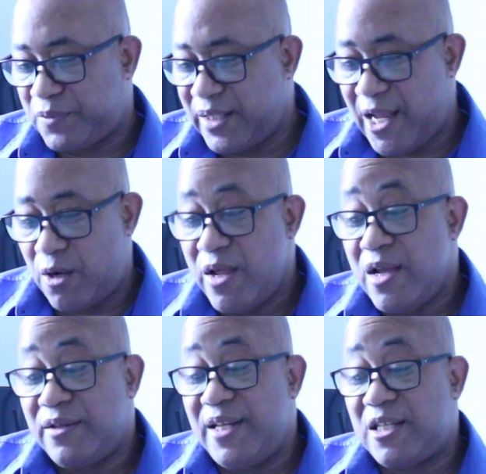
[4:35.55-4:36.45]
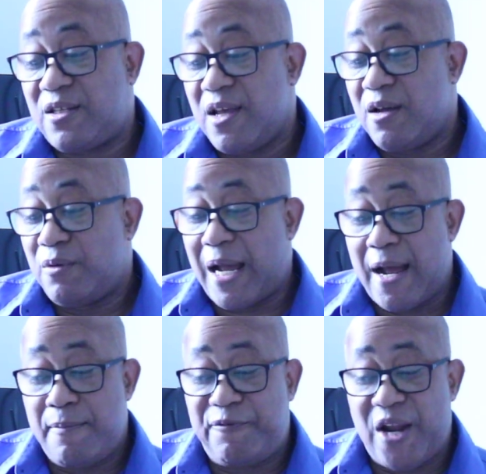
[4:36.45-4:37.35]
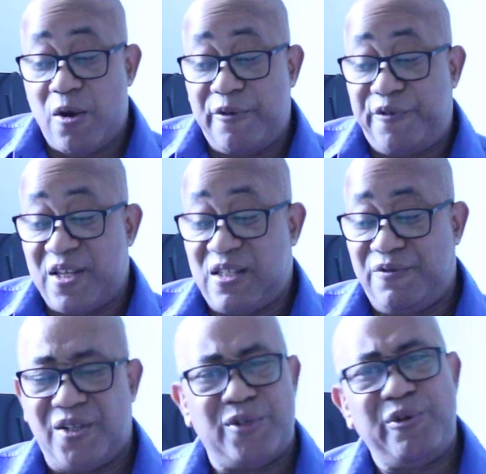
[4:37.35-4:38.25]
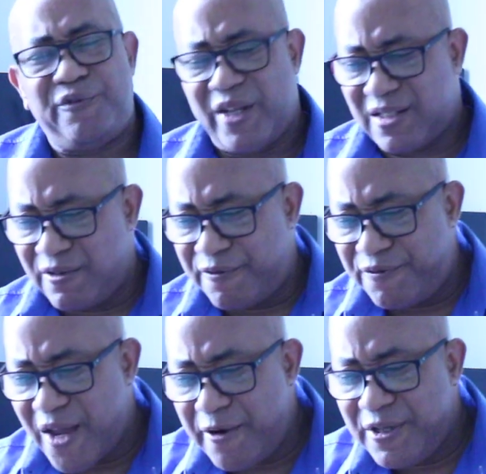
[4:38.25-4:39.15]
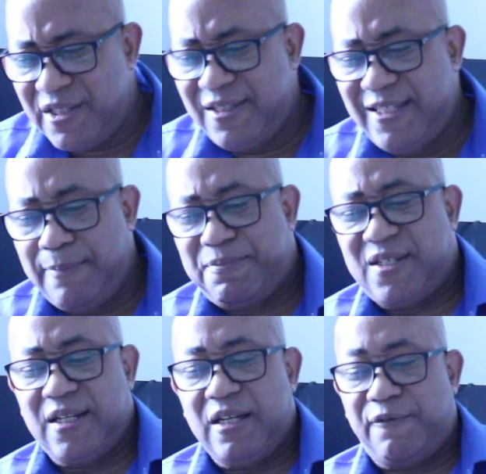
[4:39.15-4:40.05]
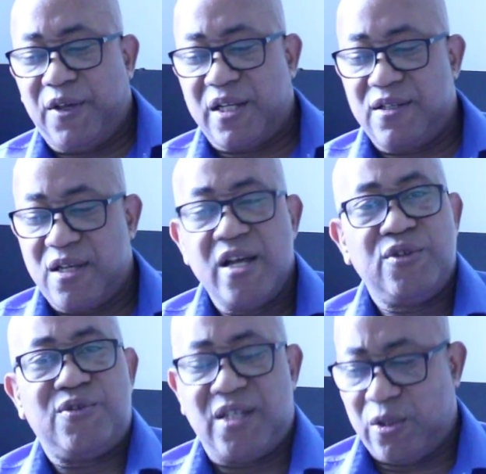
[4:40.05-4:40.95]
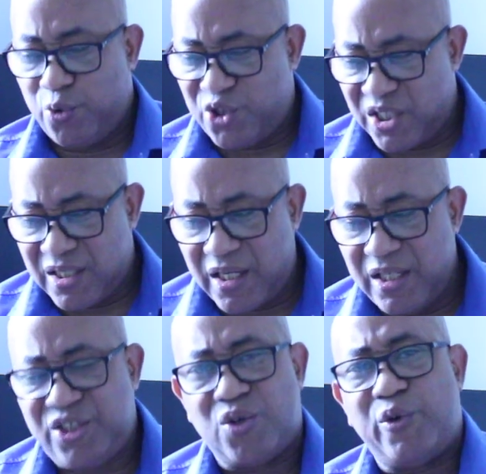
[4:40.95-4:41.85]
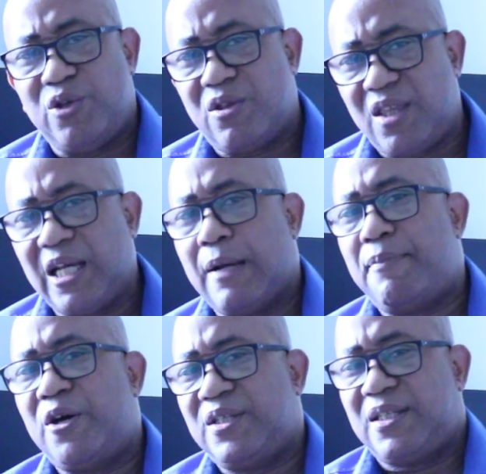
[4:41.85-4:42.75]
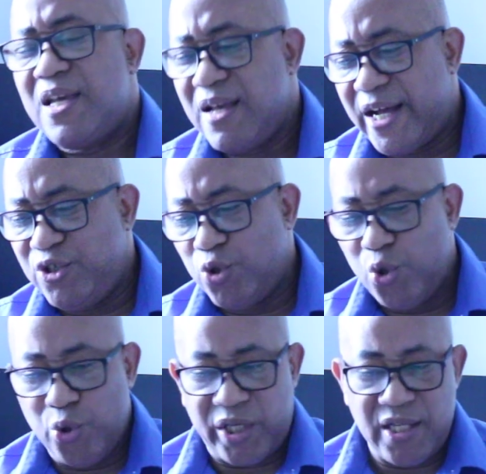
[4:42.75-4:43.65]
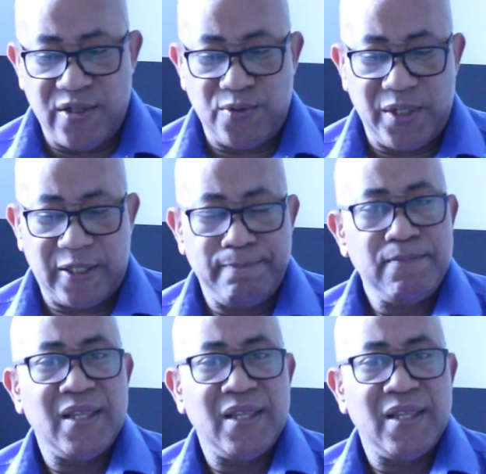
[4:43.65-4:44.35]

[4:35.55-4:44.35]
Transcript: Now, these um, flower festivals reflect a very deep significance to St. Lucian culture when you think about it and you look into it.